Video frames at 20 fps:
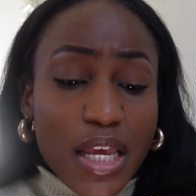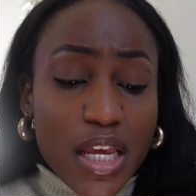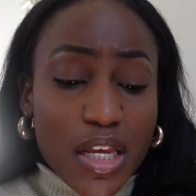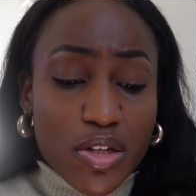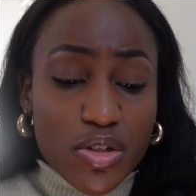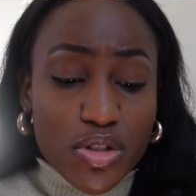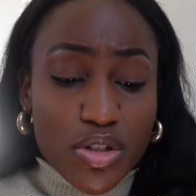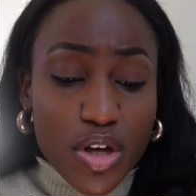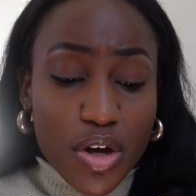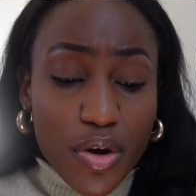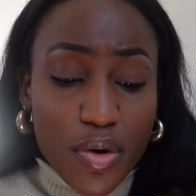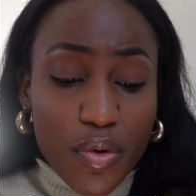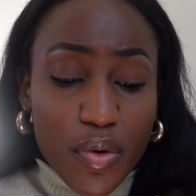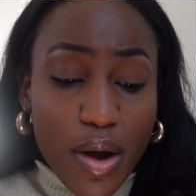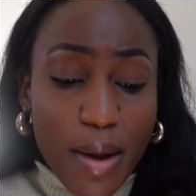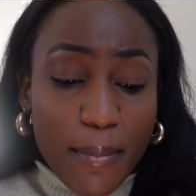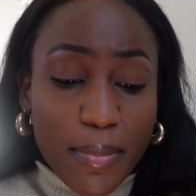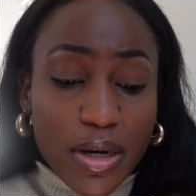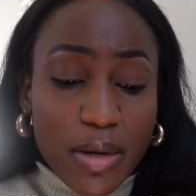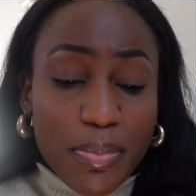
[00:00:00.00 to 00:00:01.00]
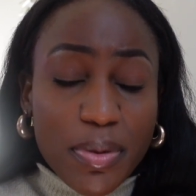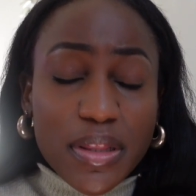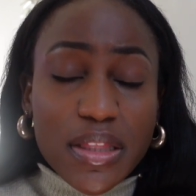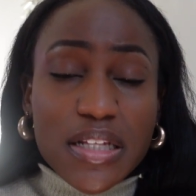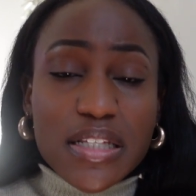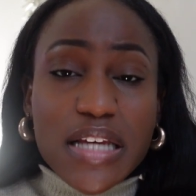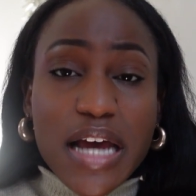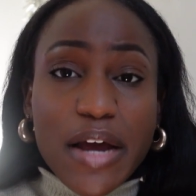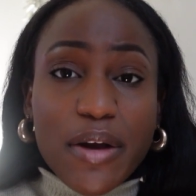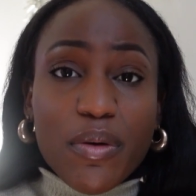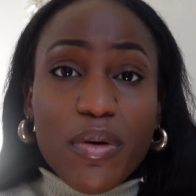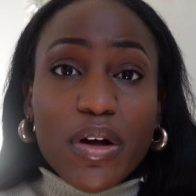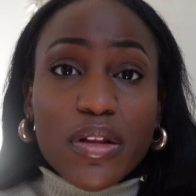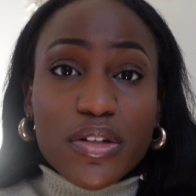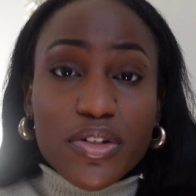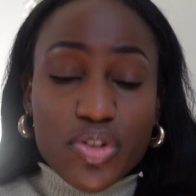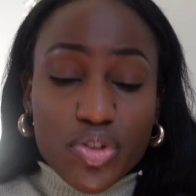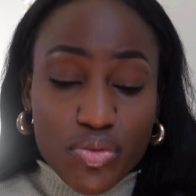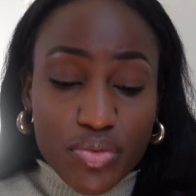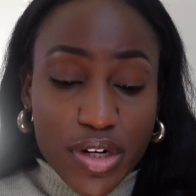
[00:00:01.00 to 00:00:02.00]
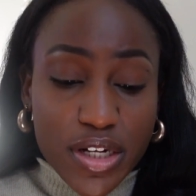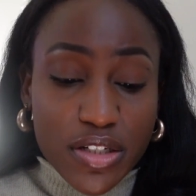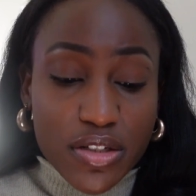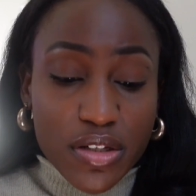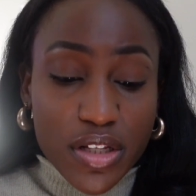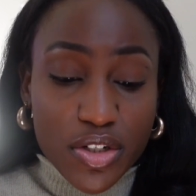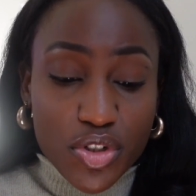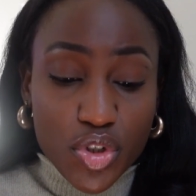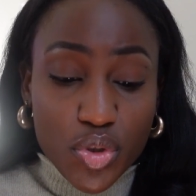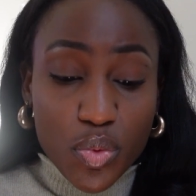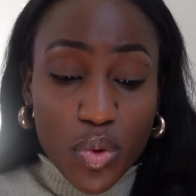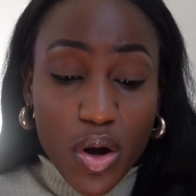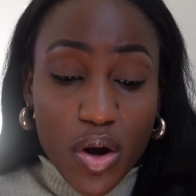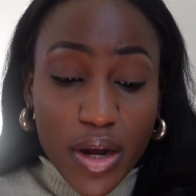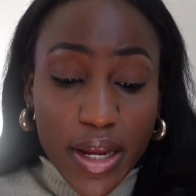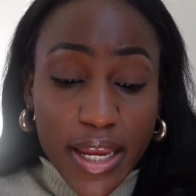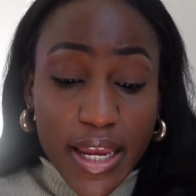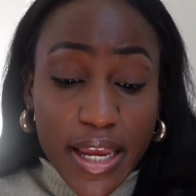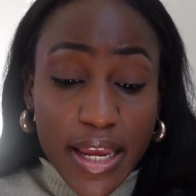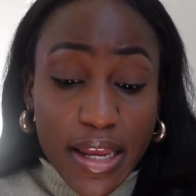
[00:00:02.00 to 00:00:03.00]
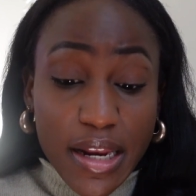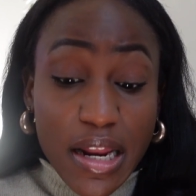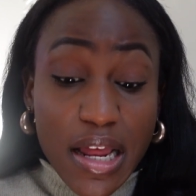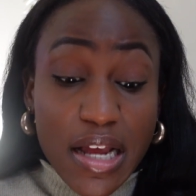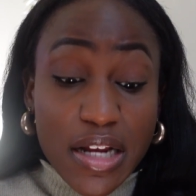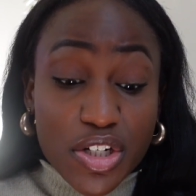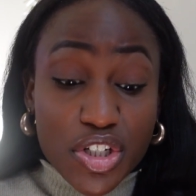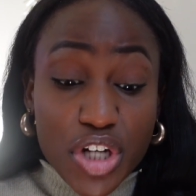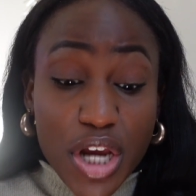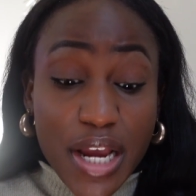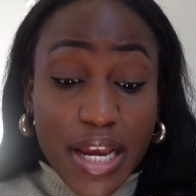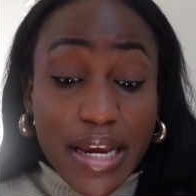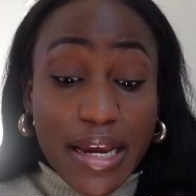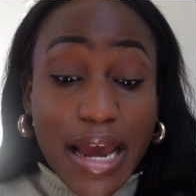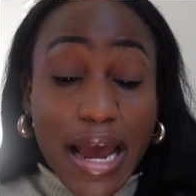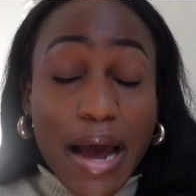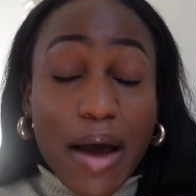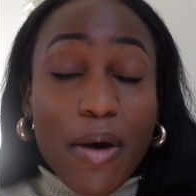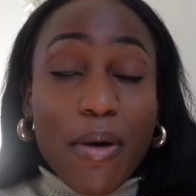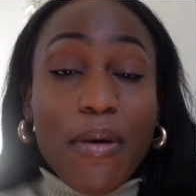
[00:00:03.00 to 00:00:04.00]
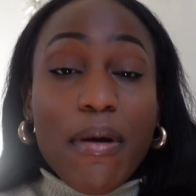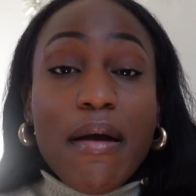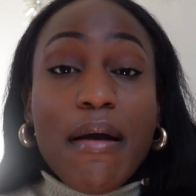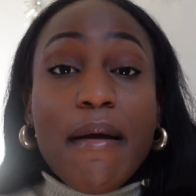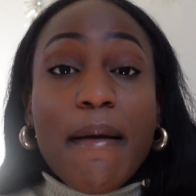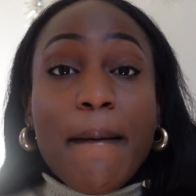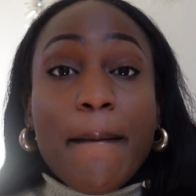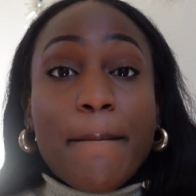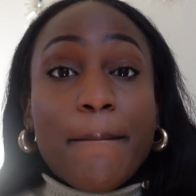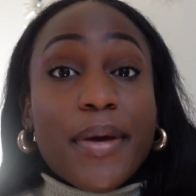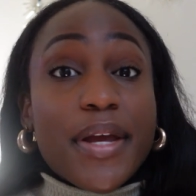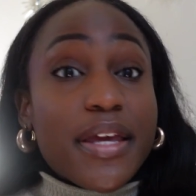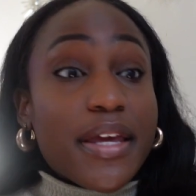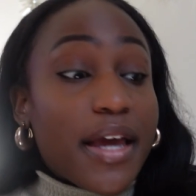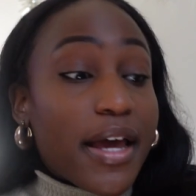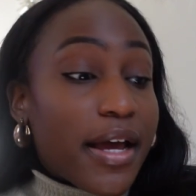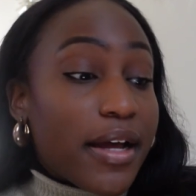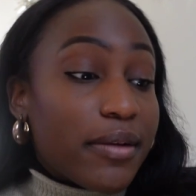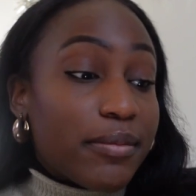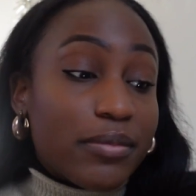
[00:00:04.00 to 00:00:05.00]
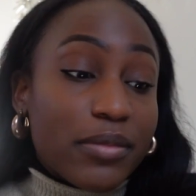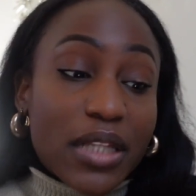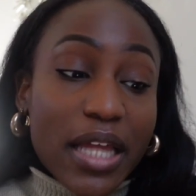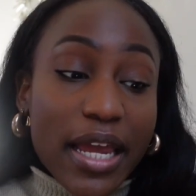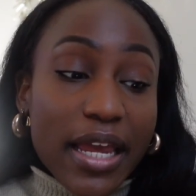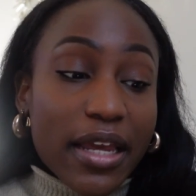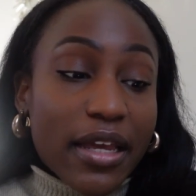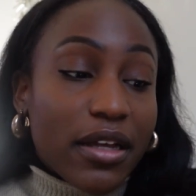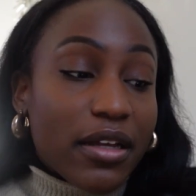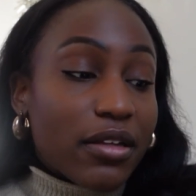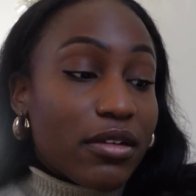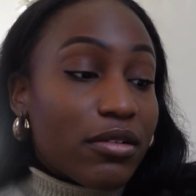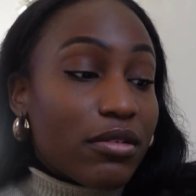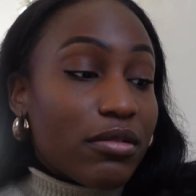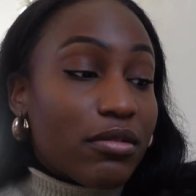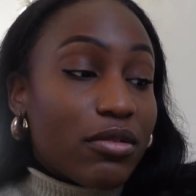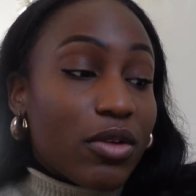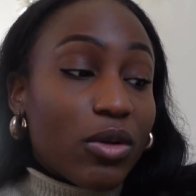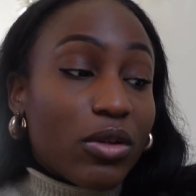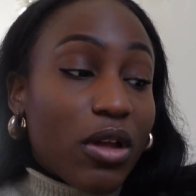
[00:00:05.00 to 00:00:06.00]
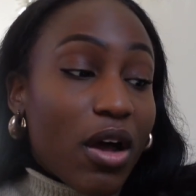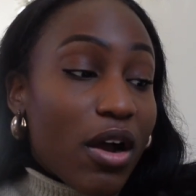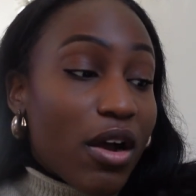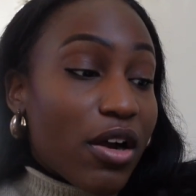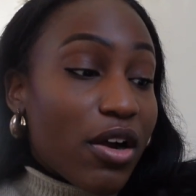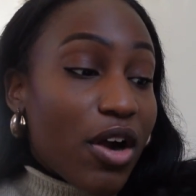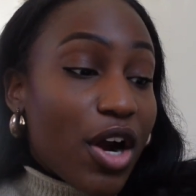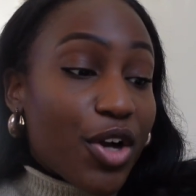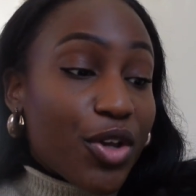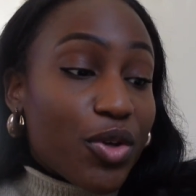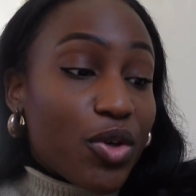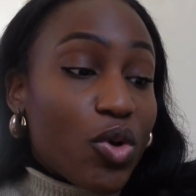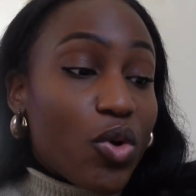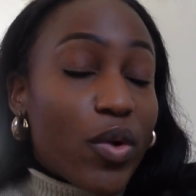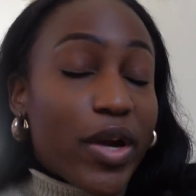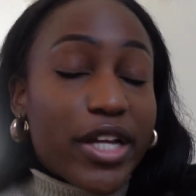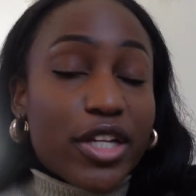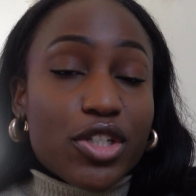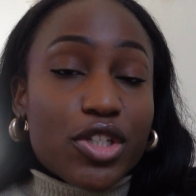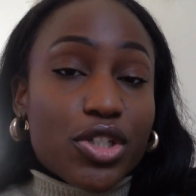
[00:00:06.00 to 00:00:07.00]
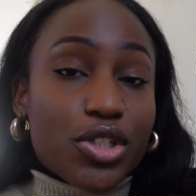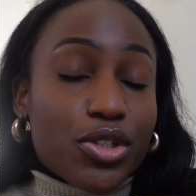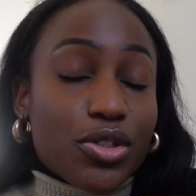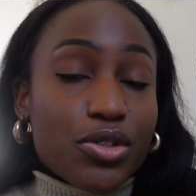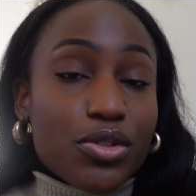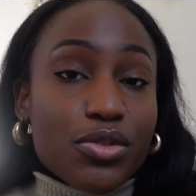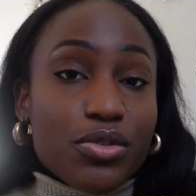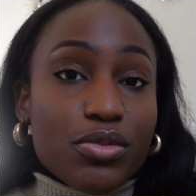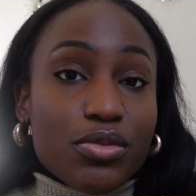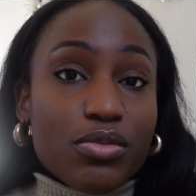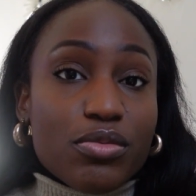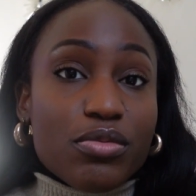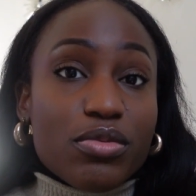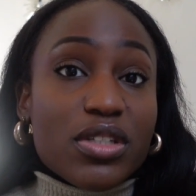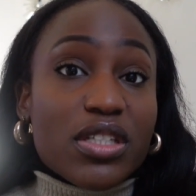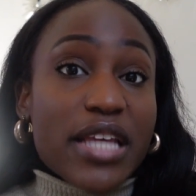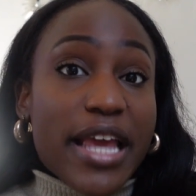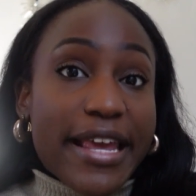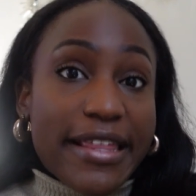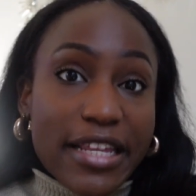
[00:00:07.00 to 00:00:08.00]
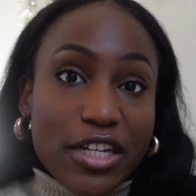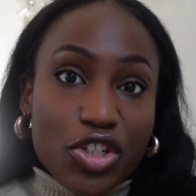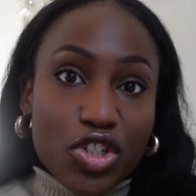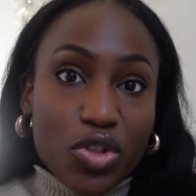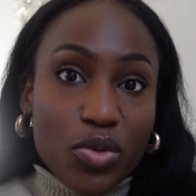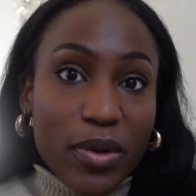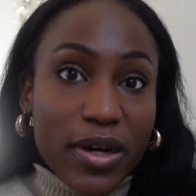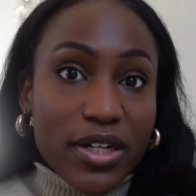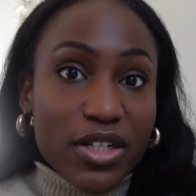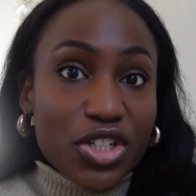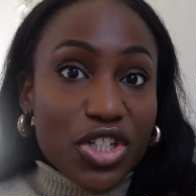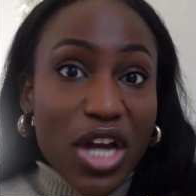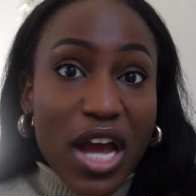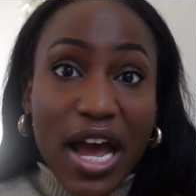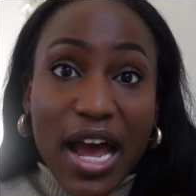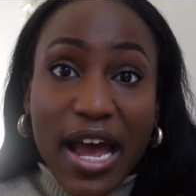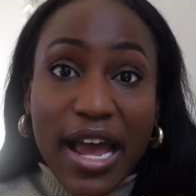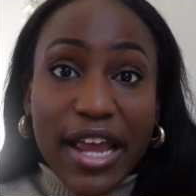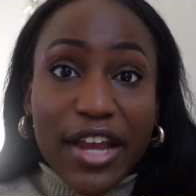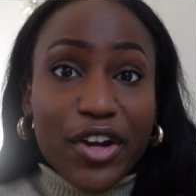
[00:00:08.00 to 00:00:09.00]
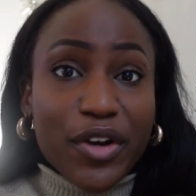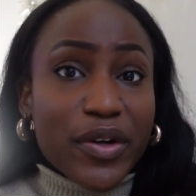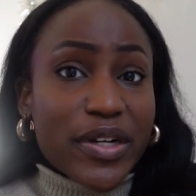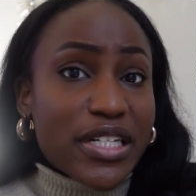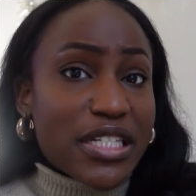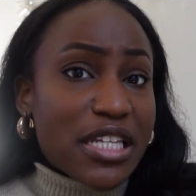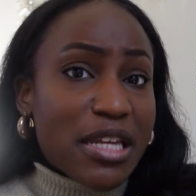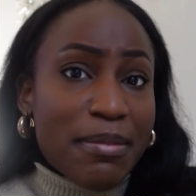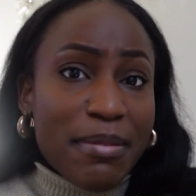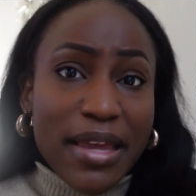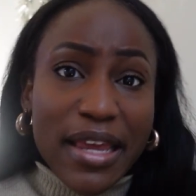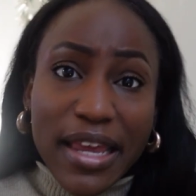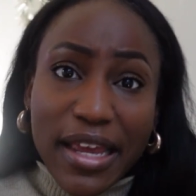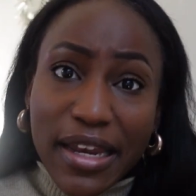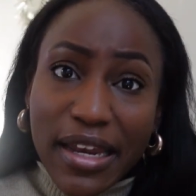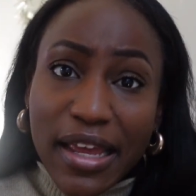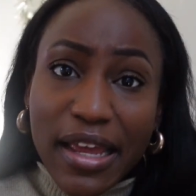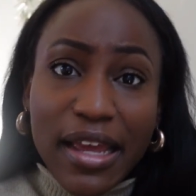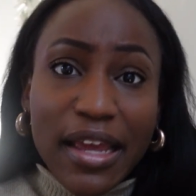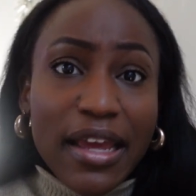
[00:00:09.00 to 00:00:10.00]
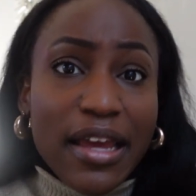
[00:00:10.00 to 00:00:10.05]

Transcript: And so I'm going to put the title on the screen so that you all can check it out. But yeah, like, no longer are you going to say that you are shy, you're timid,